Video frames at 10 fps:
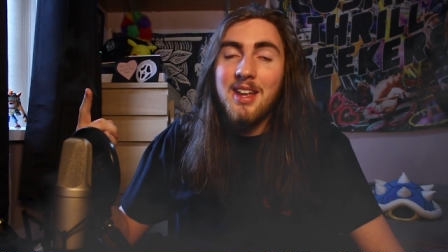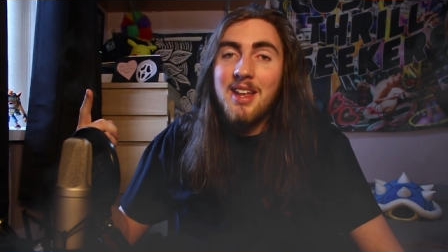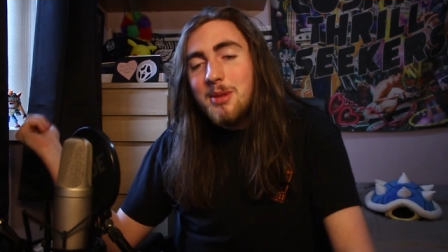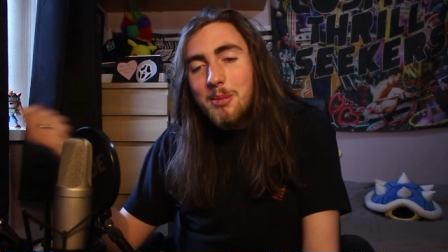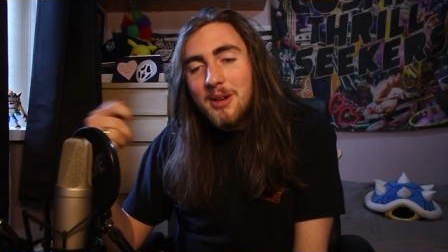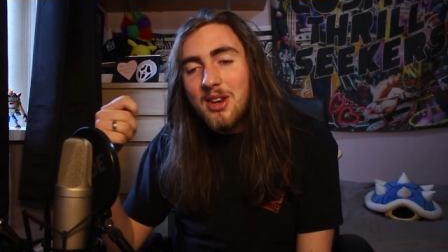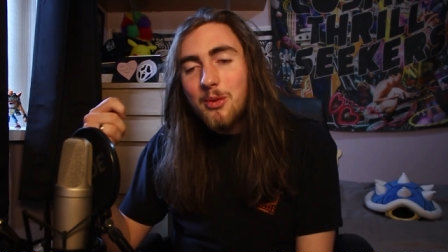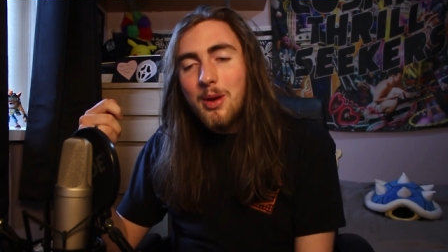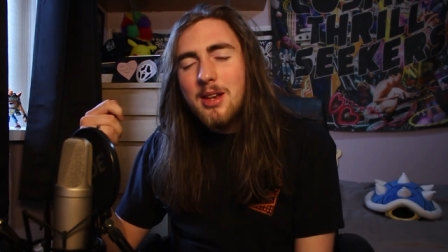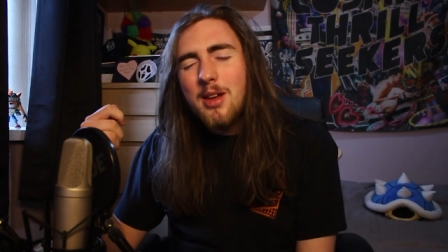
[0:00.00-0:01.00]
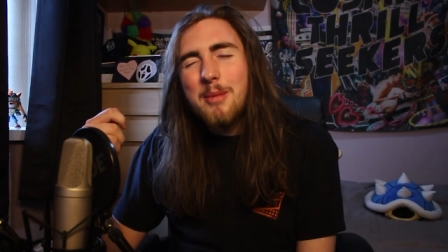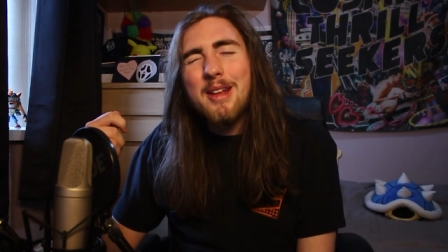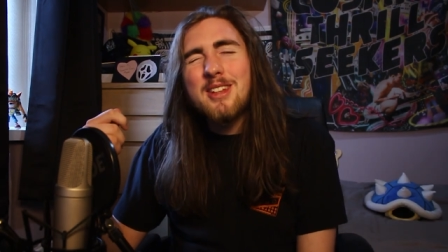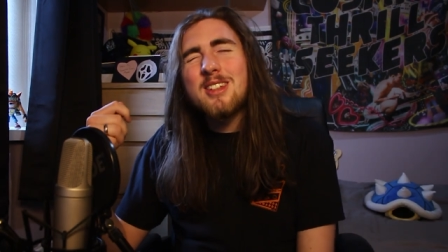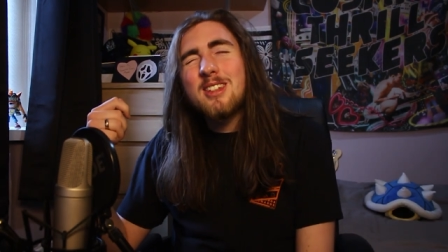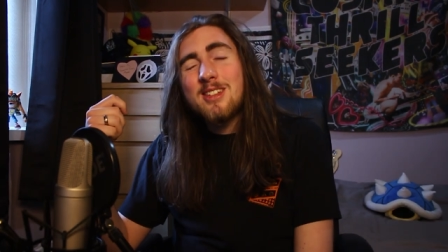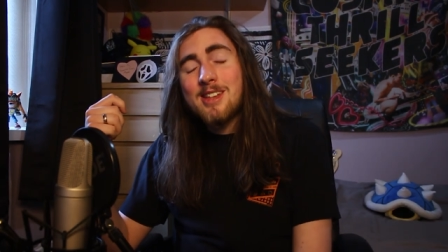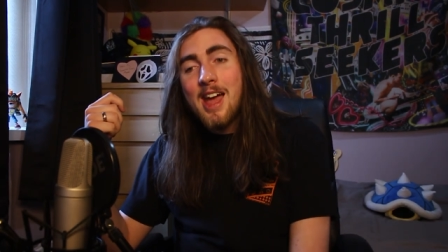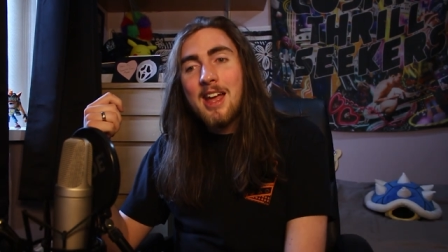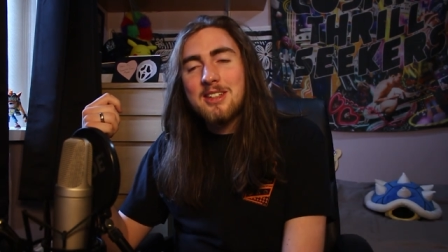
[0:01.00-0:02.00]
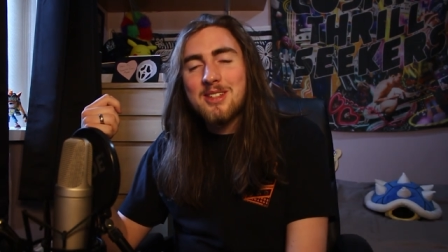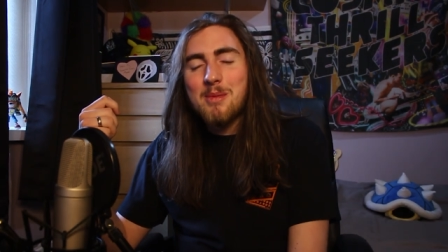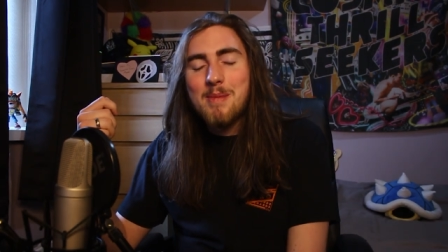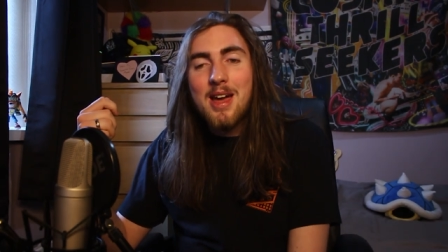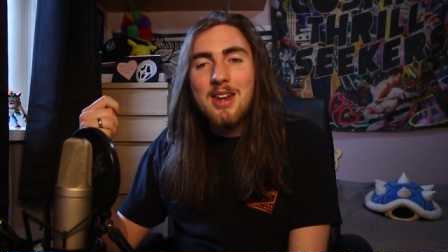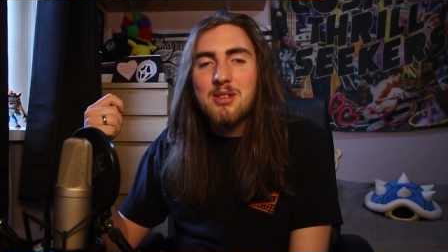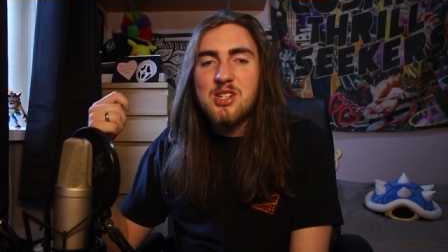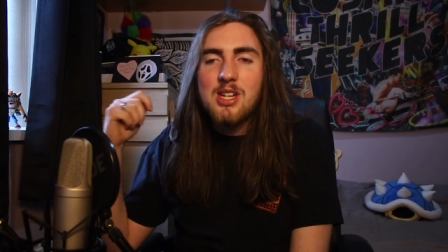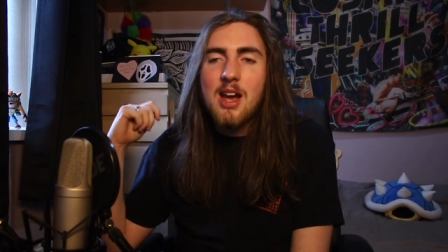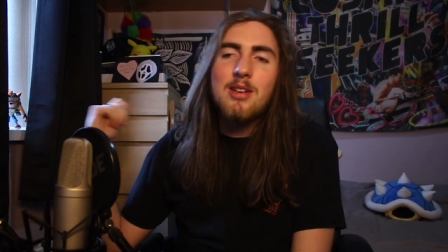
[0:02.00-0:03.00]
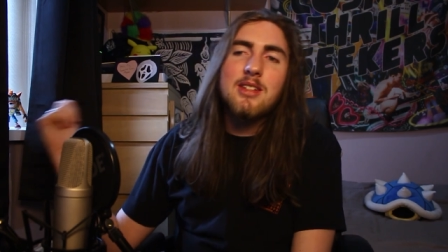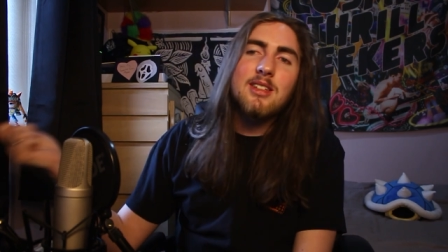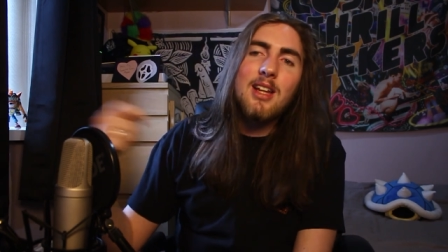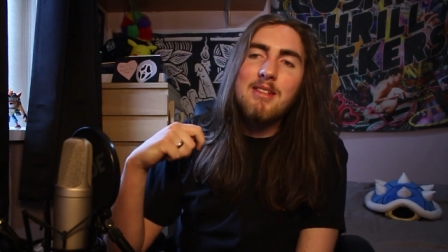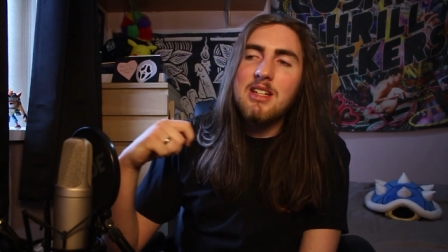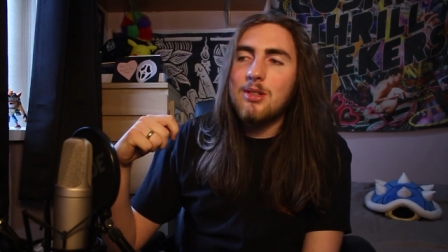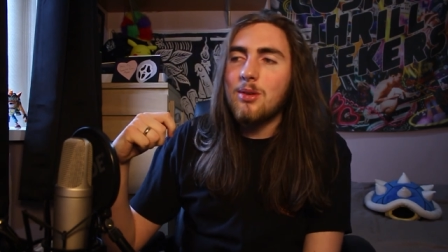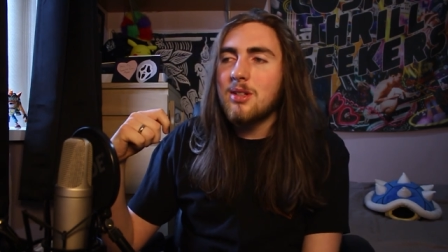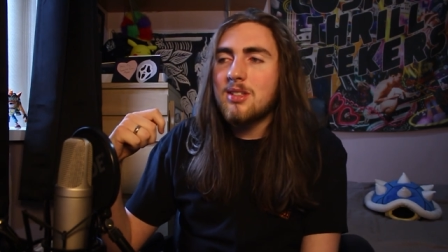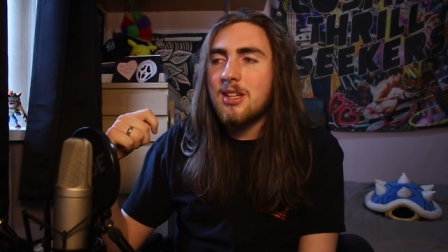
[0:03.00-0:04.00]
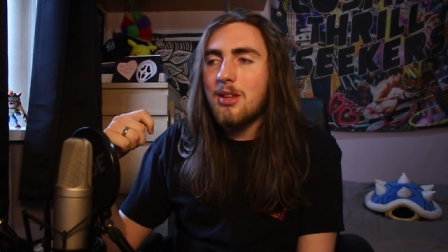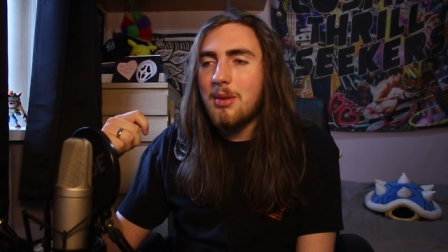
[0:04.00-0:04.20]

We kept opening the window, but it stank so bad, and they were shouting and slamming doors still.